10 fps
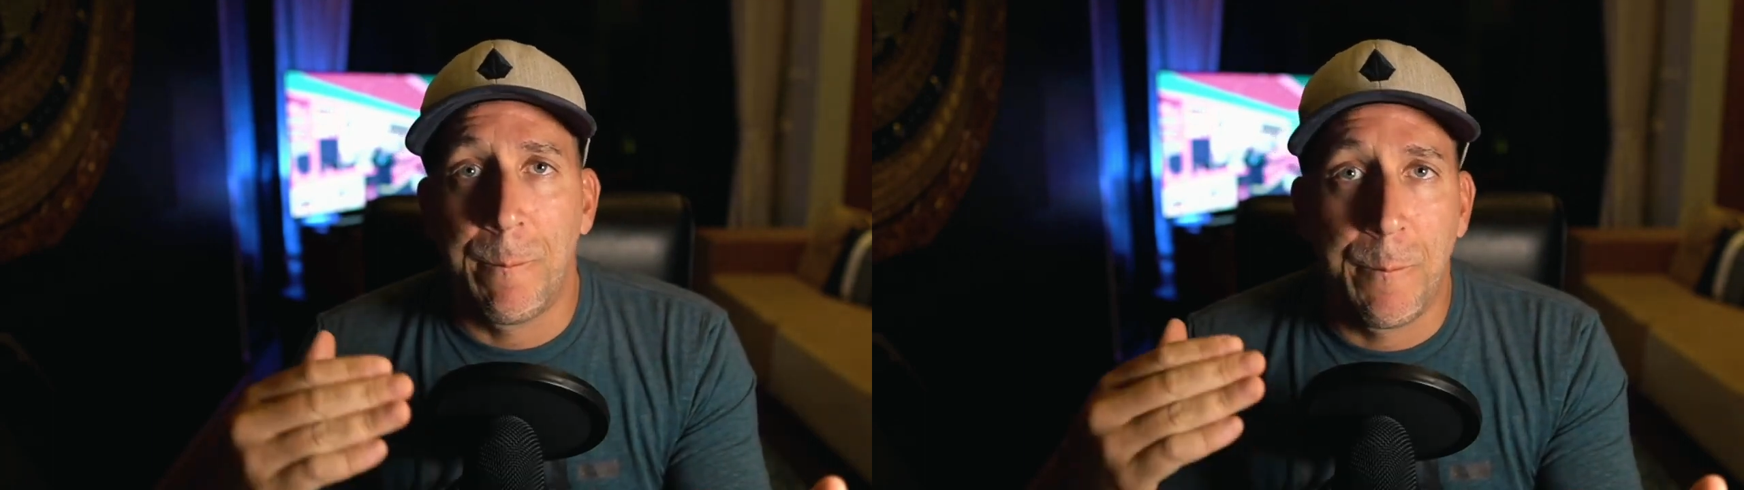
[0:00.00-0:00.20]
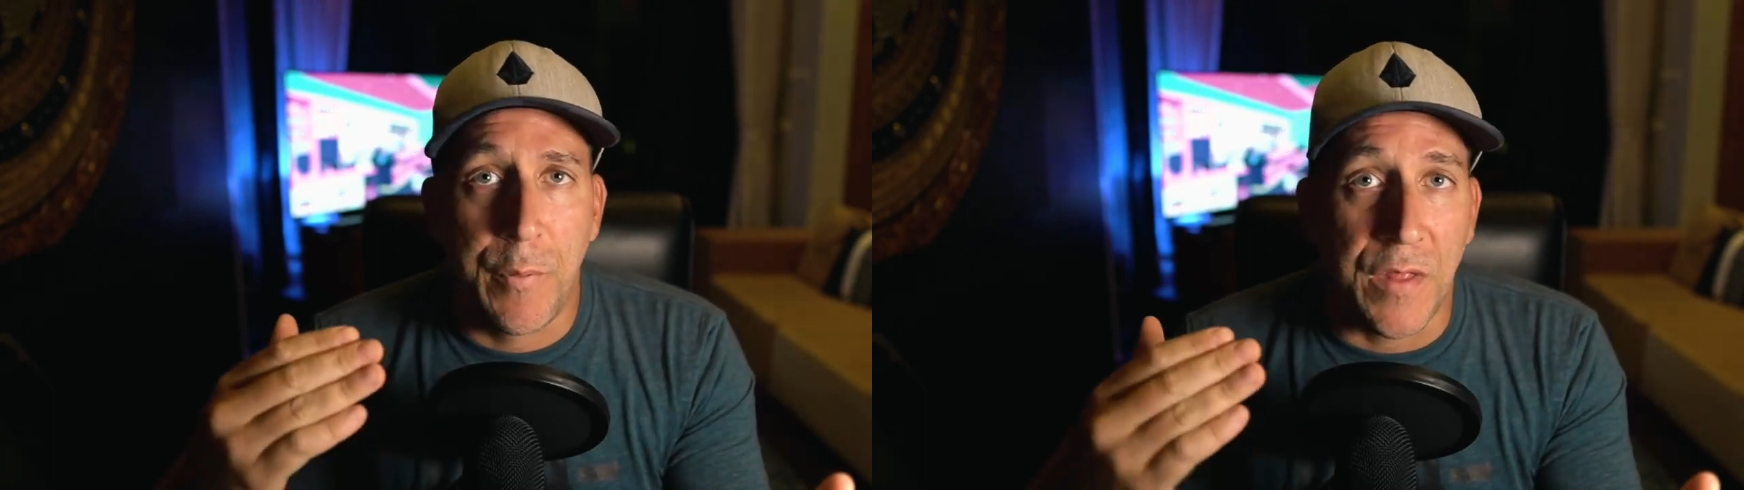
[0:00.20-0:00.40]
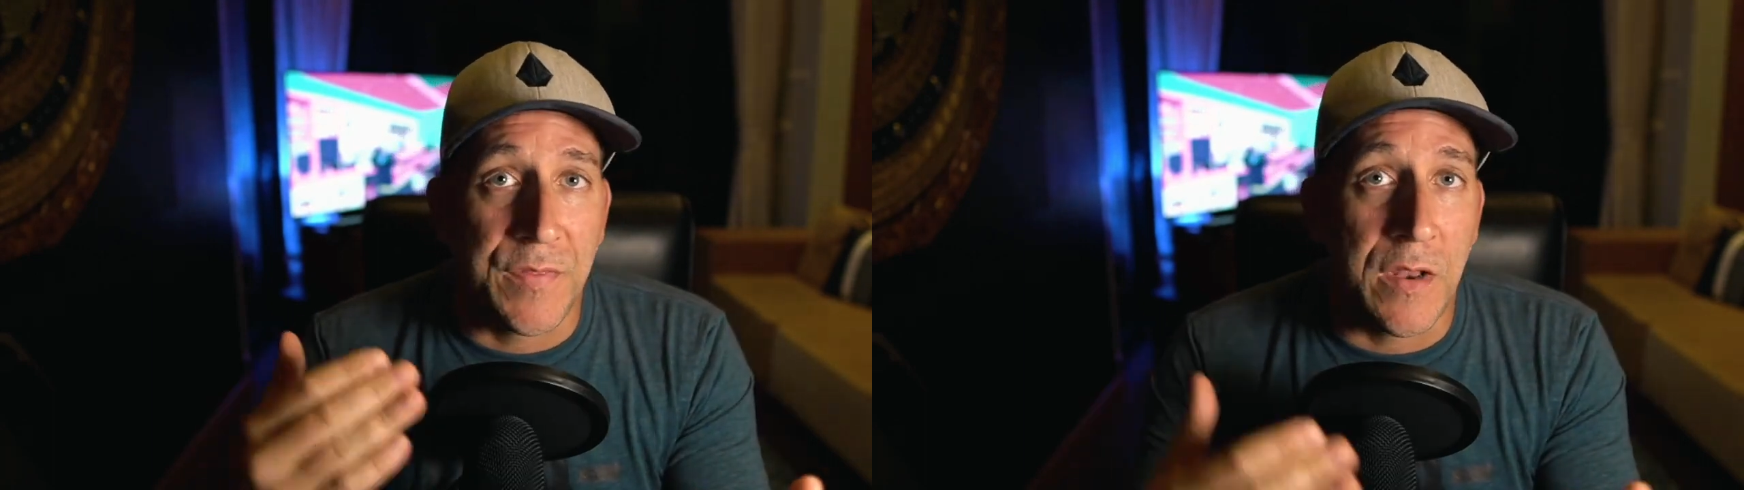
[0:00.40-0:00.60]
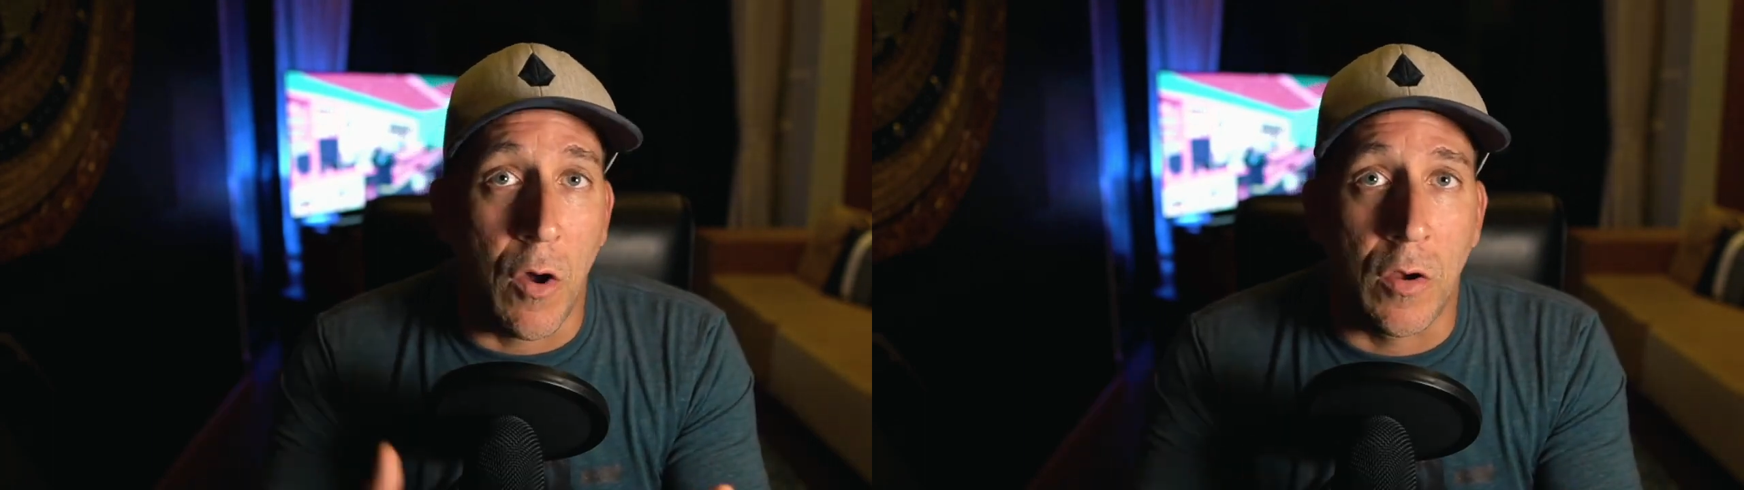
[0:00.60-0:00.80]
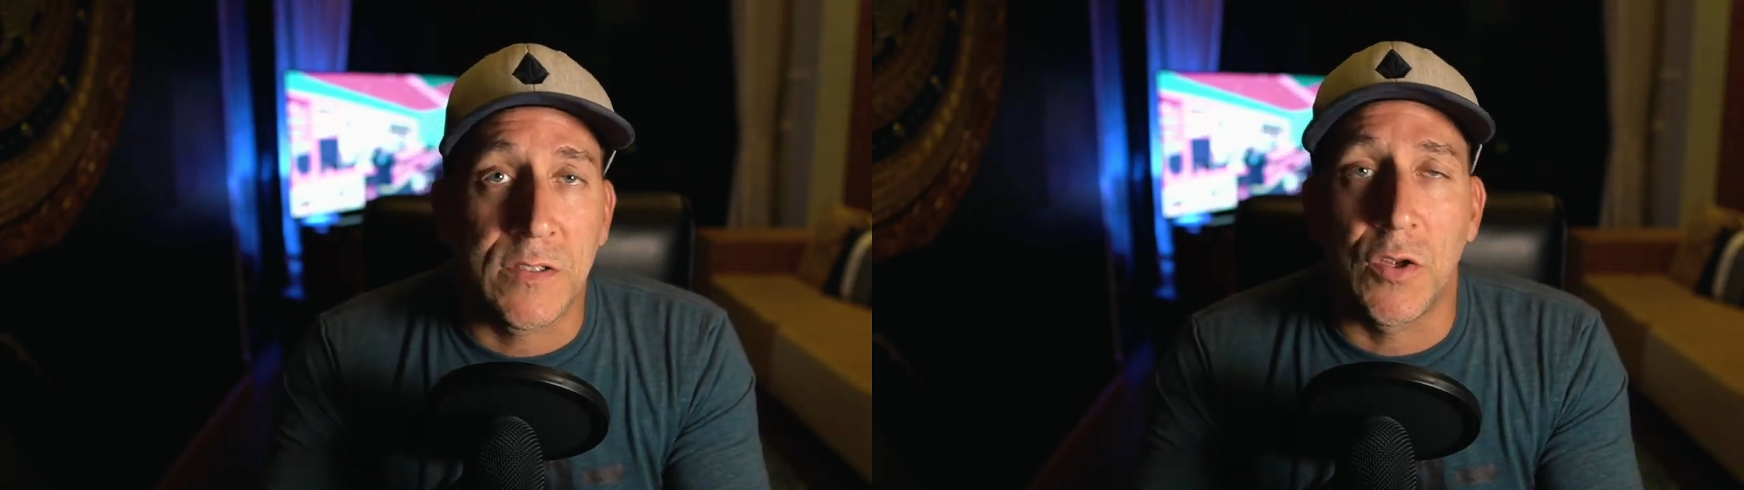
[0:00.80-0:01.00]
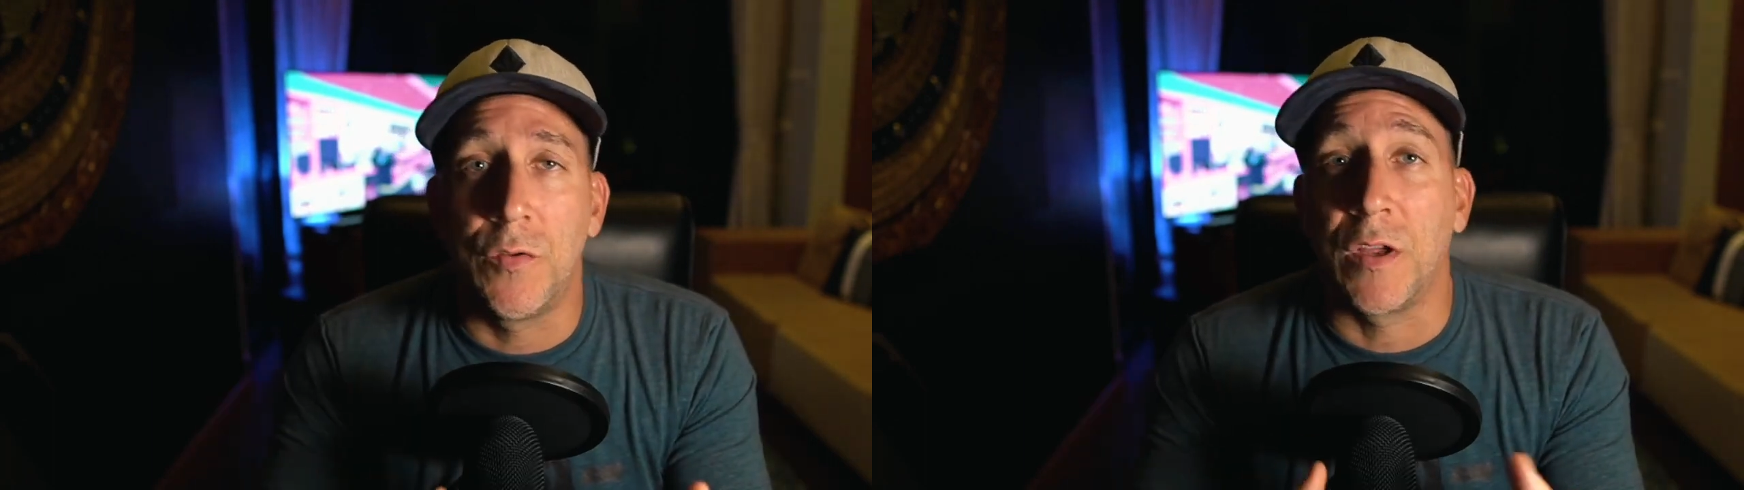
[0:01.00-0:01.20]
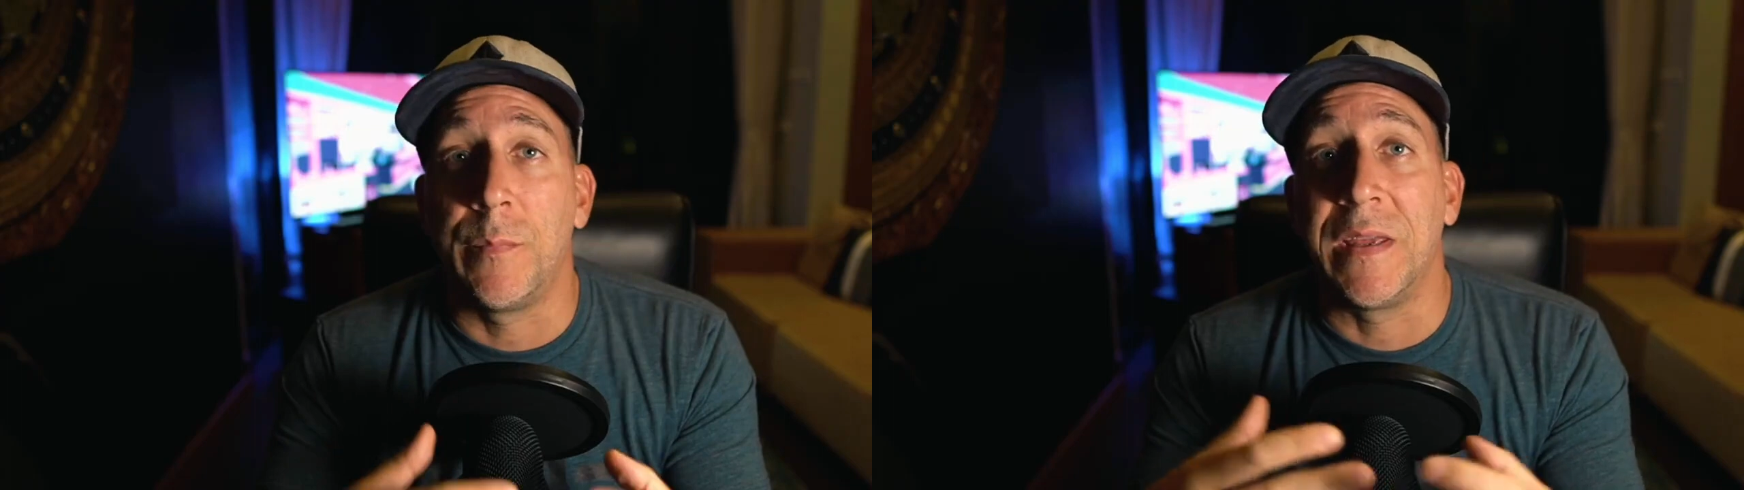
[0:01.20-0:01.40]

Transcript: But then also there could